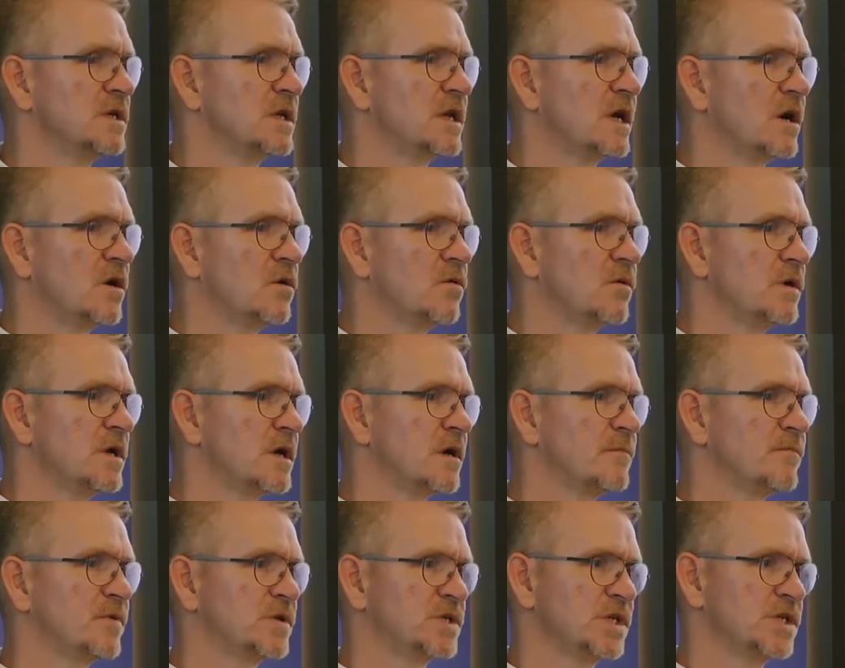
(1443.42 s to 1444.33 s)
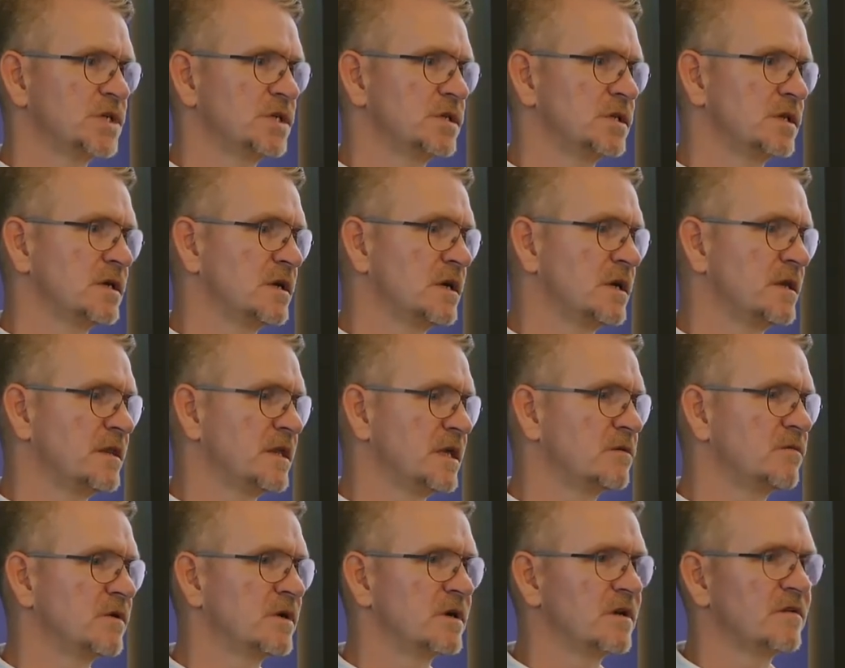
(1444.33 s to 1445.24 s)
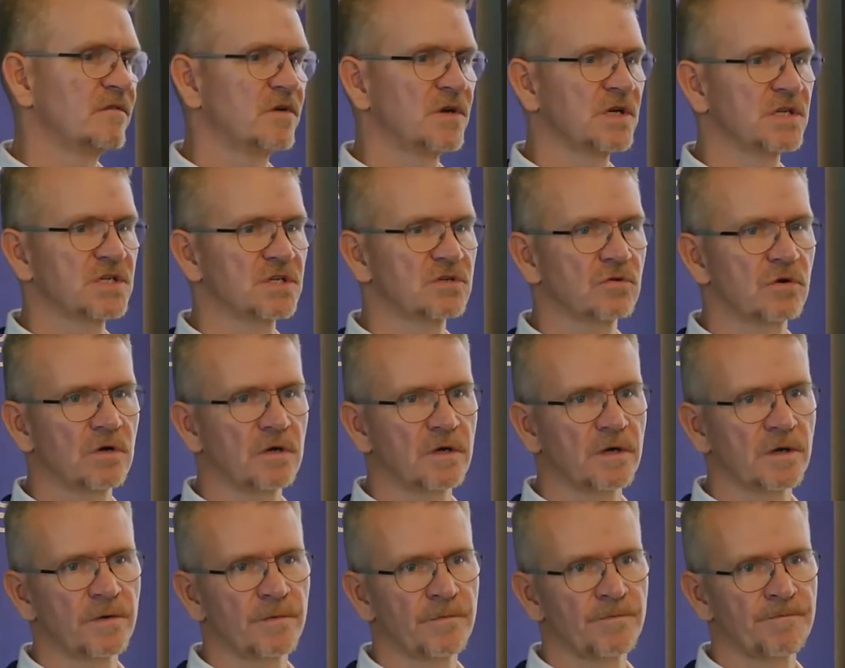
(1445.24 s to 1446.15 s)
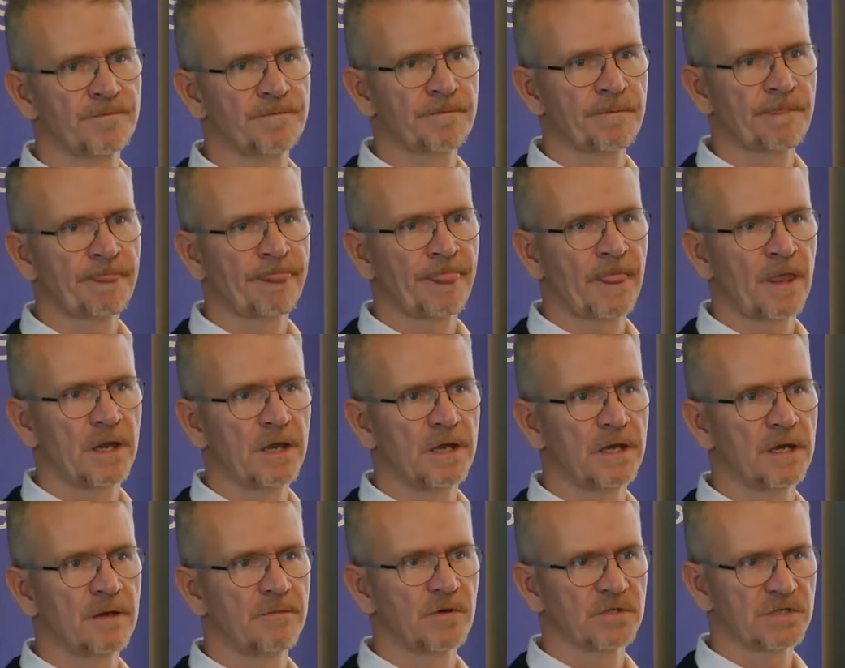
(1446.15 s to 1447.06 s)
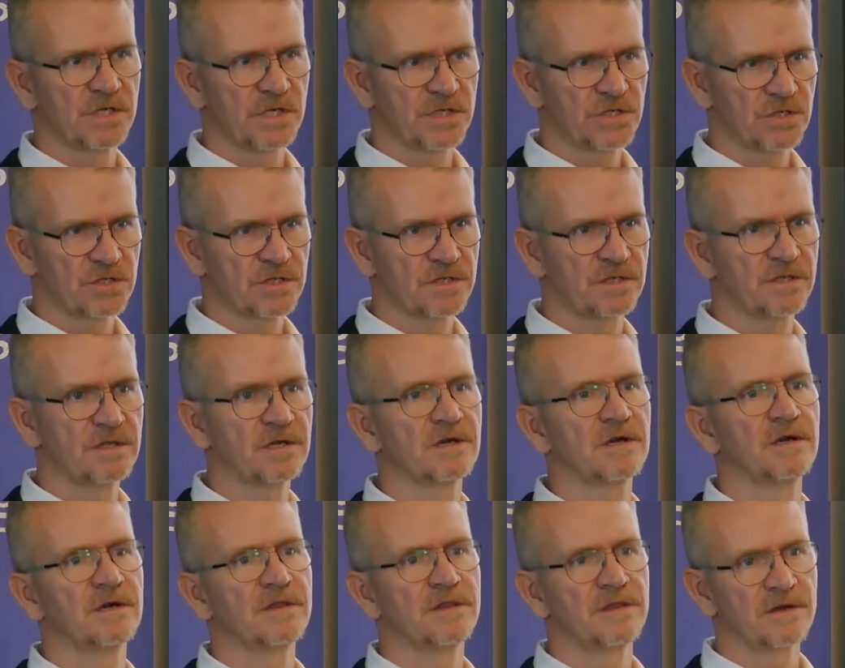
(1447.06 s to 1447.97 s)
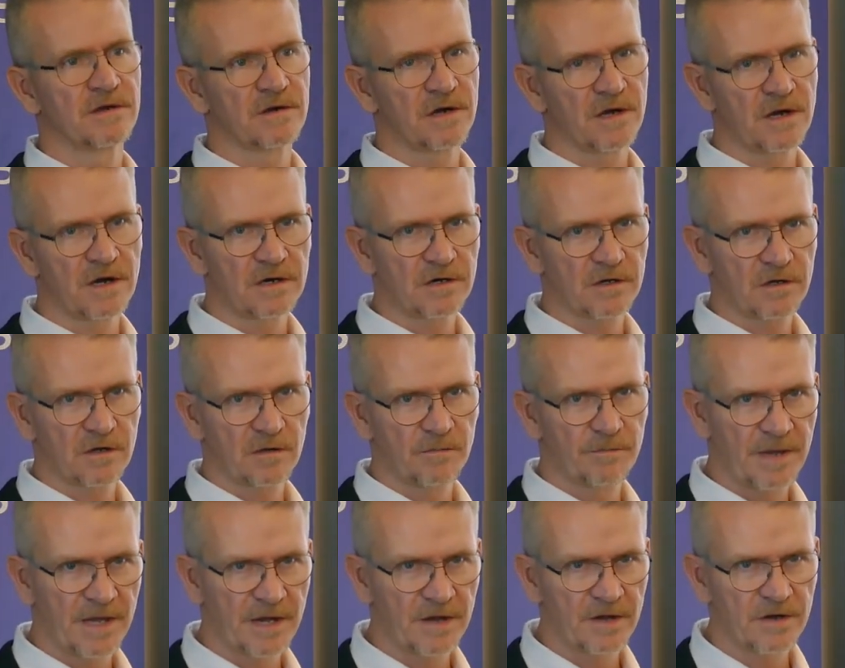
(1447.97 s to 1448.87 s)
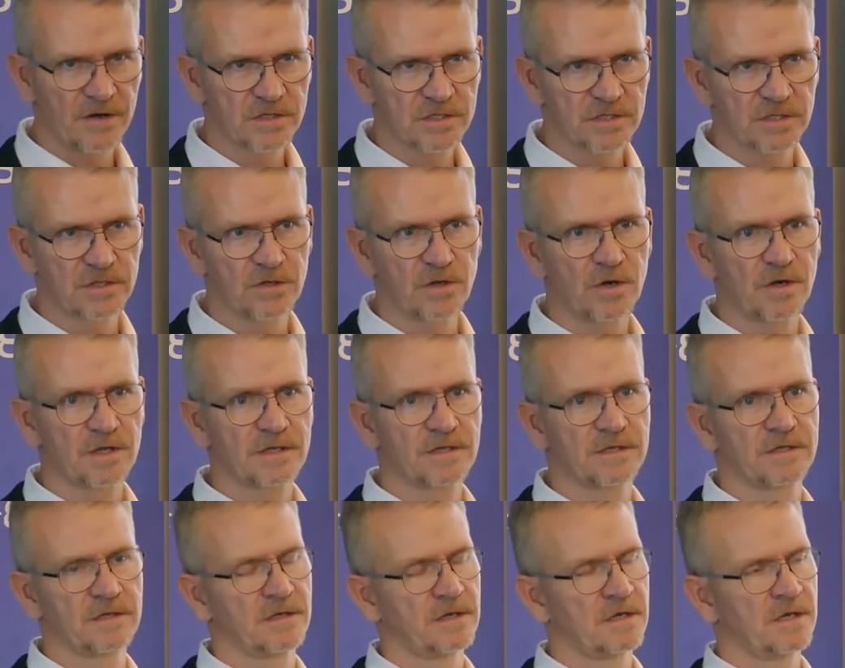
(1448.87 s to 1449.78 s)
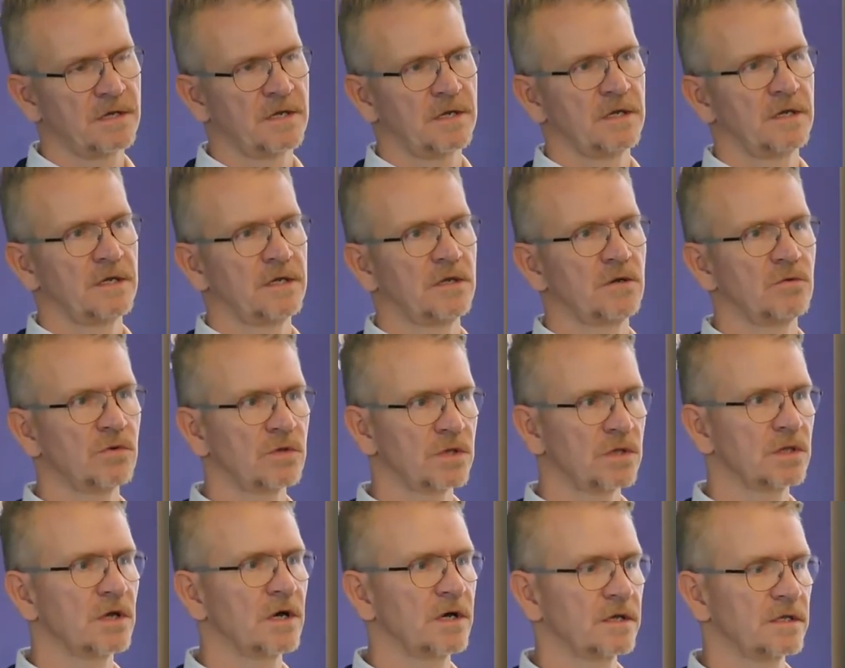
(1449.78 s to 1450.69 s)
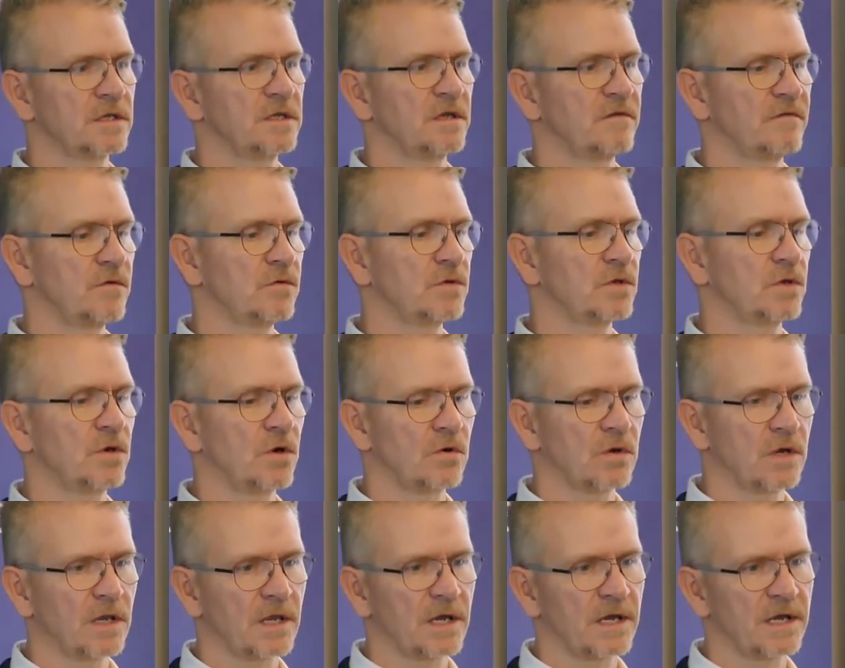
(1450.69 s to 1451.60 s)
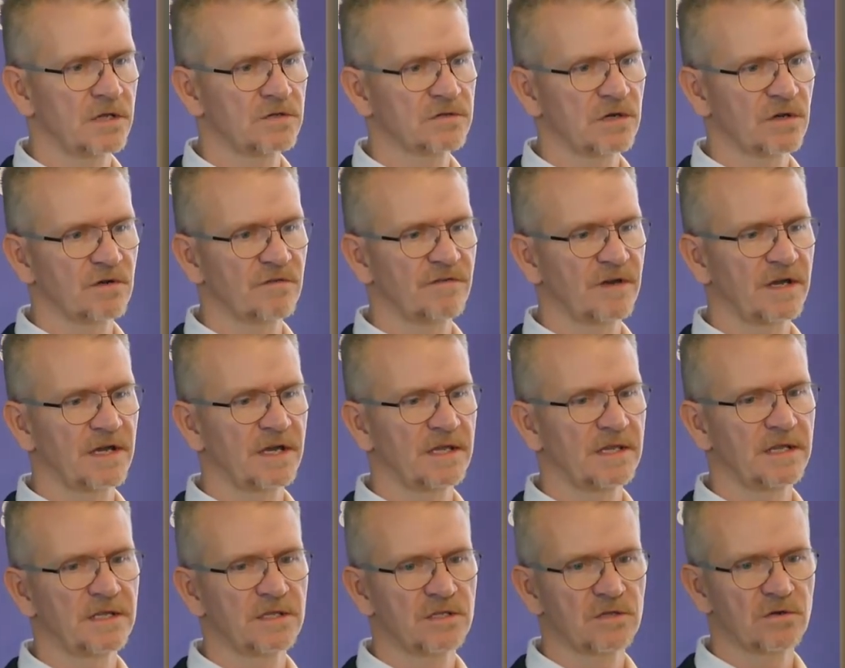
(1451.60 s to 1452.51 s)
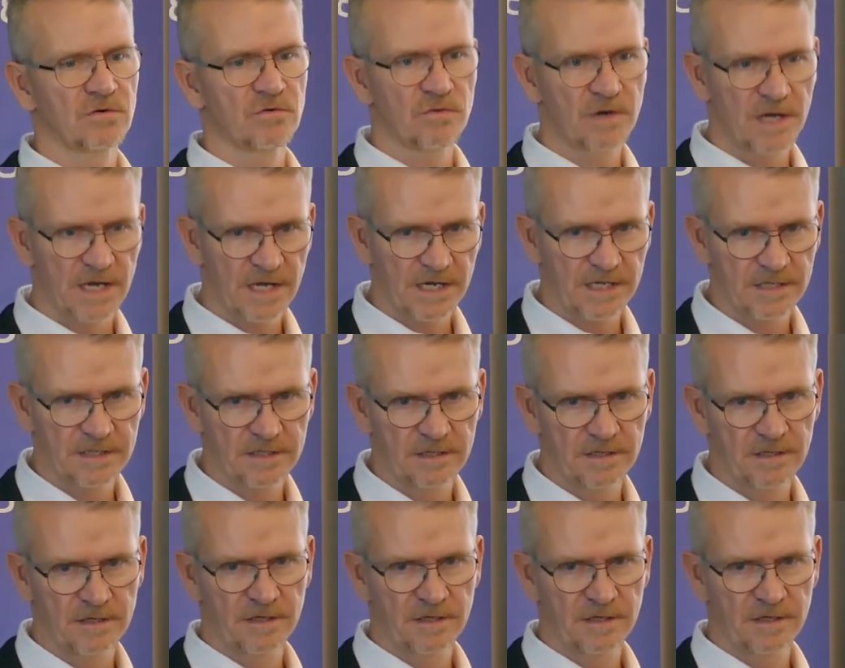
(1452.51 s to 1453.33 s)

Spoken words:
and how we are positioned, I think we're in a very strong positions. There are competitors. You would not, if you would go online and try to find a direct